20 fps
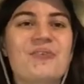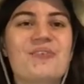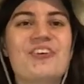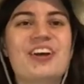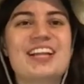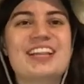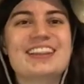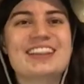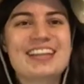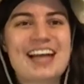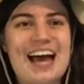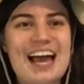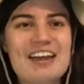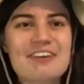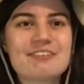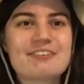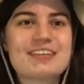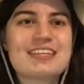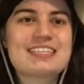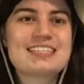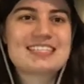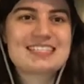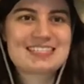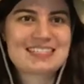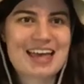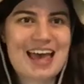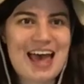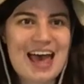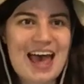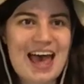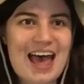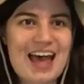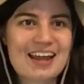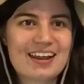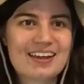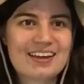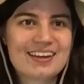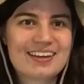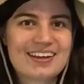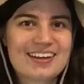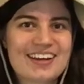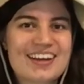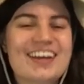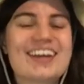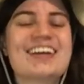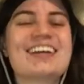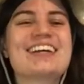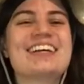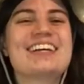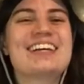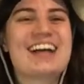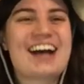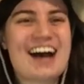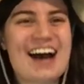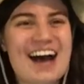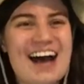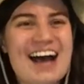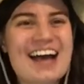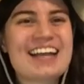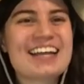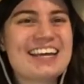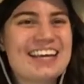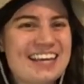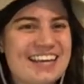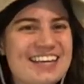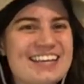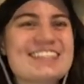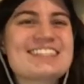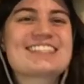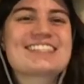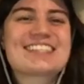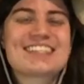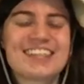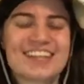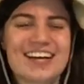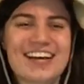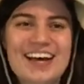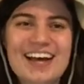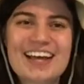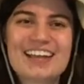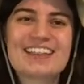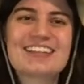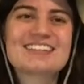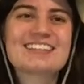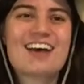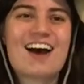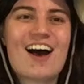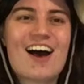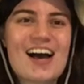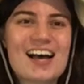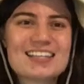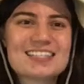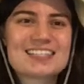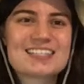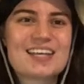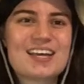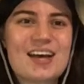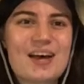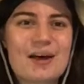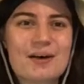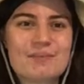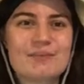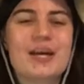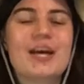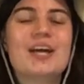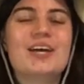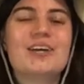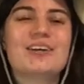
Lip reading: When life is sad, God is good. That's awesome.